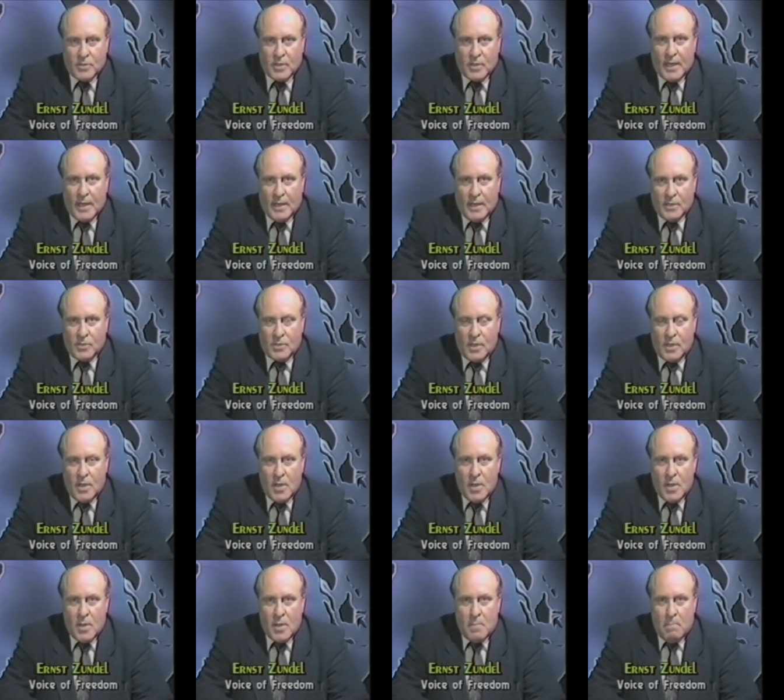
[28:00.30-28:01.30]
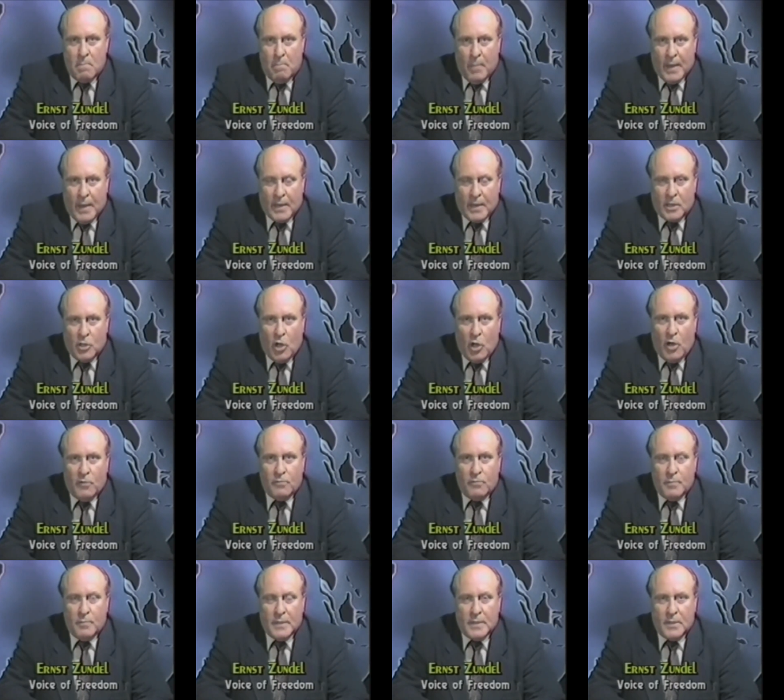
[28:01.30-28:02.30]
as a guest Michael
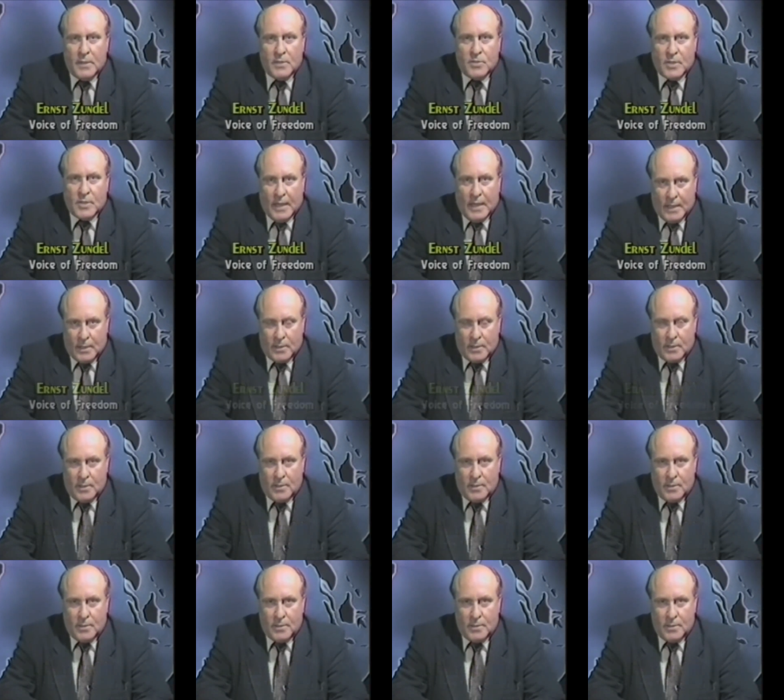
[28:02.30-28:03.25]
Hoffman II.